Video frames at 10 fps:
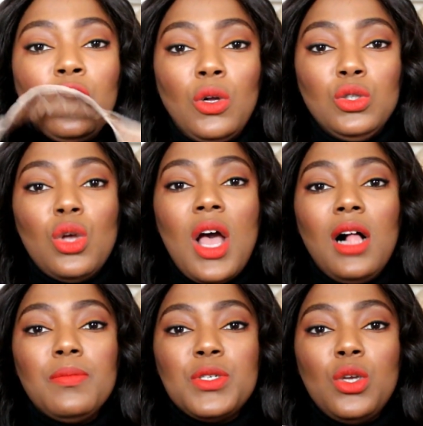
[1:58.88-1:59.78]
also
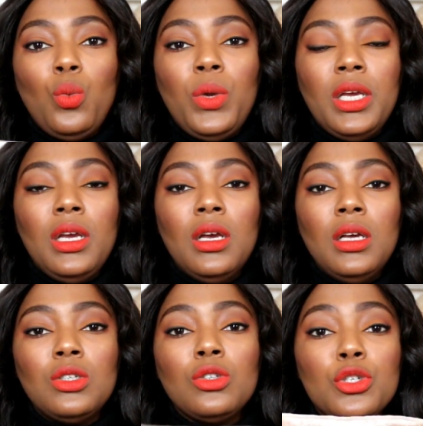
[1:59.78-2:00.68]
helps your wig.
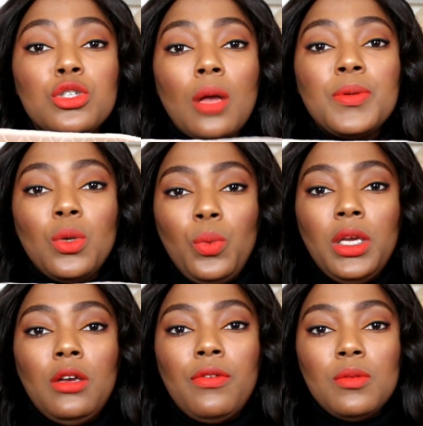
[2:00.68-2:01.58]
It also stops your
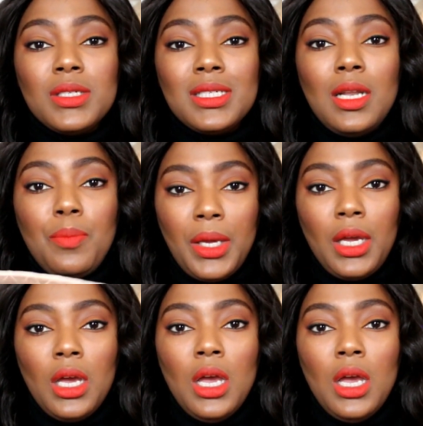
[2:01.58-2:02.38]
wig from slipping,